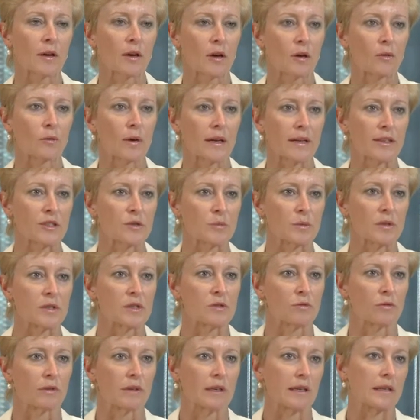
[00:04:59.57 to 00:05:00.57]

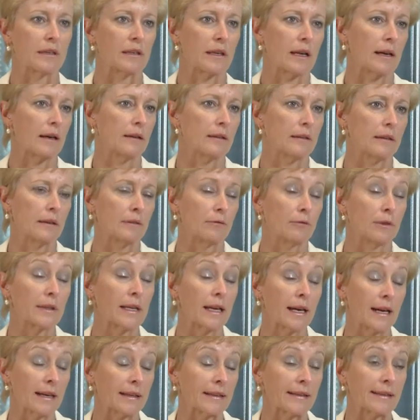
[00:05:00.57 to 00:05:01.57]
arrangements
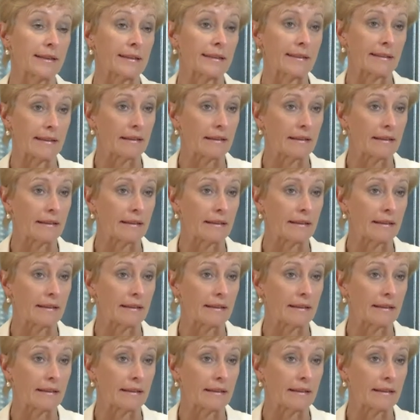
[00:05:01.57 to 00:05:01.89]
regarding